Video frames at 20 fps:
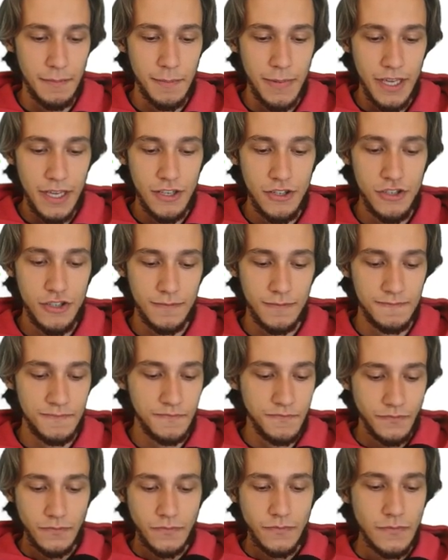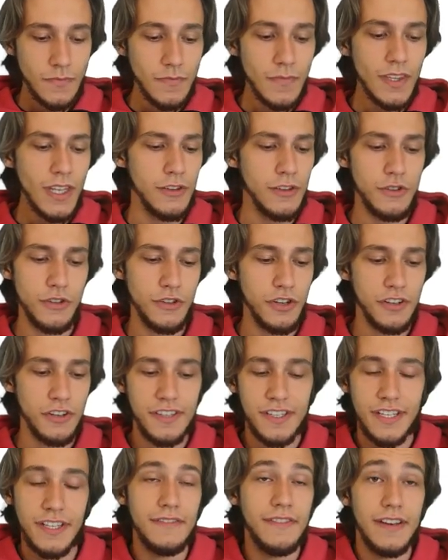page. You
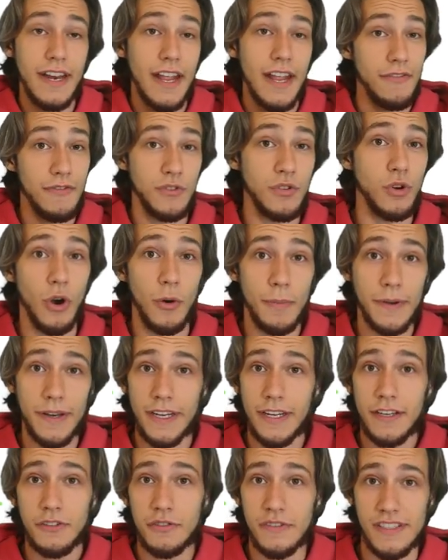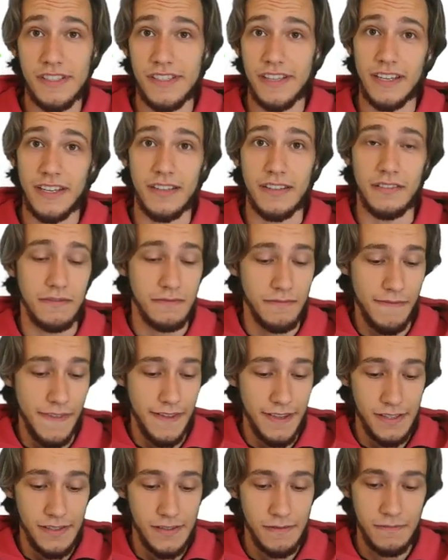don't even have to open it to install
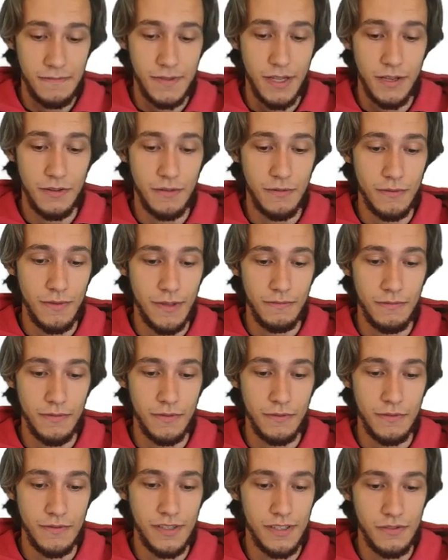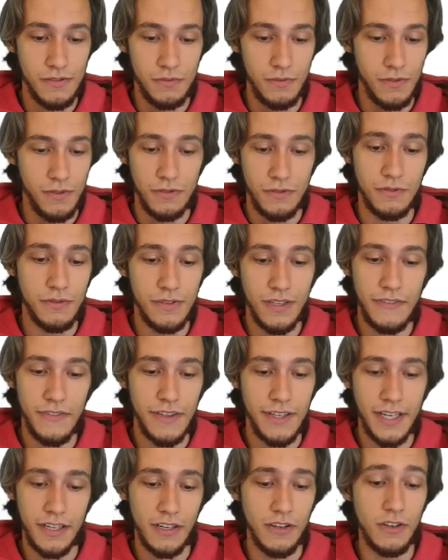this. So if you just want to give
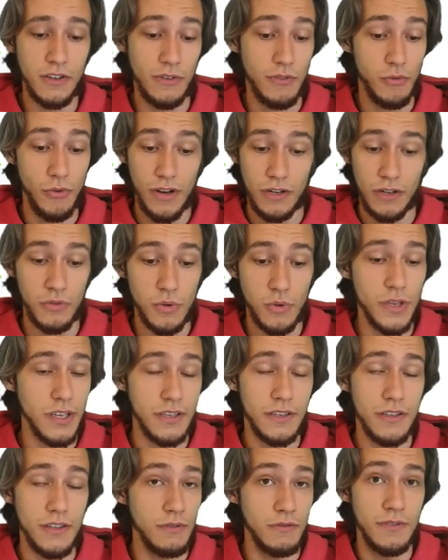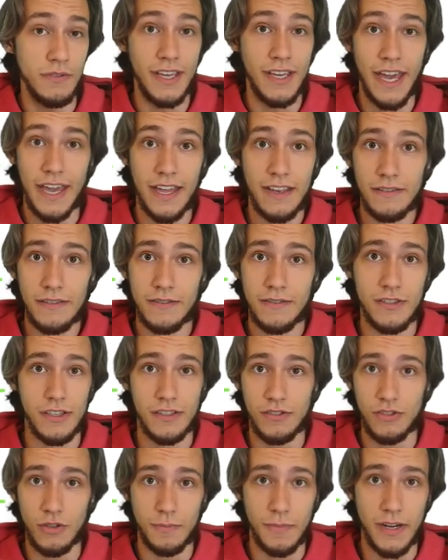it a go real quick, you can
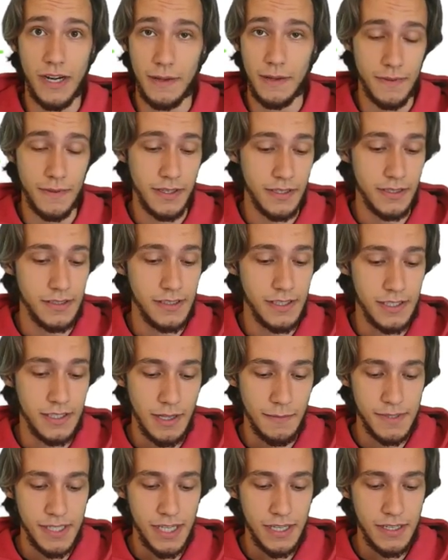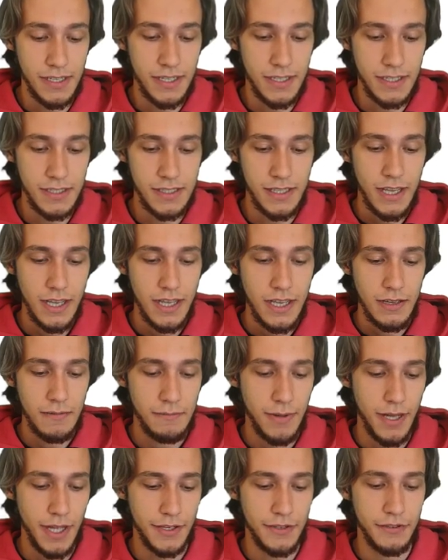just open up uh, system settings,
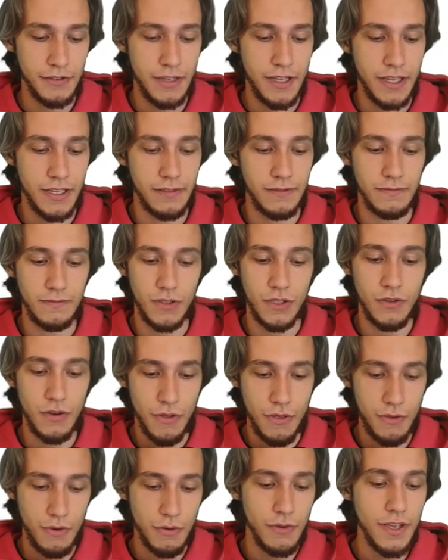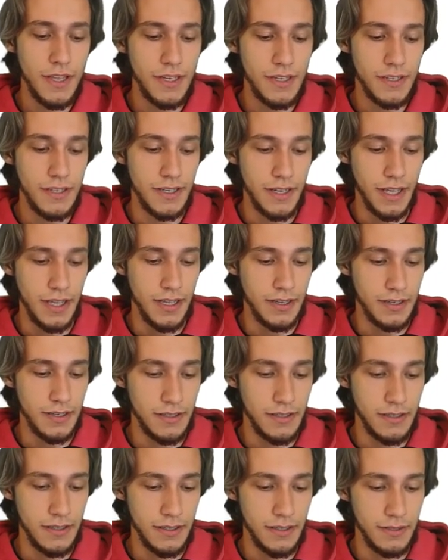but you can go through it
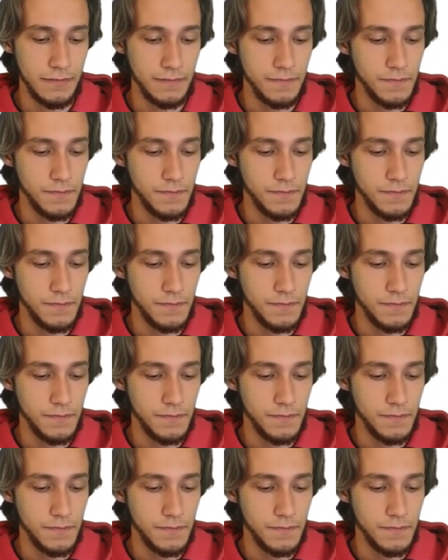and uh,